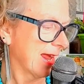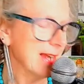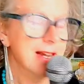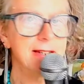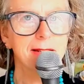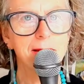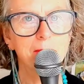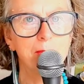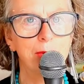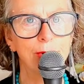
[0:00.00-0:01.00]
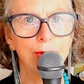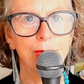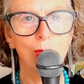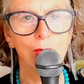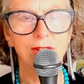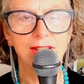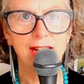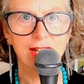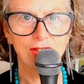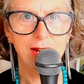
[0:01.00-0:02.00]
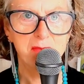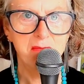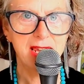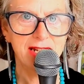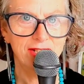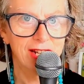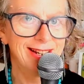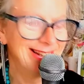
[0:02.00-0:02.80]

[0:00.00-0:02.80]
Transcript: And I didn't put what it actually meant.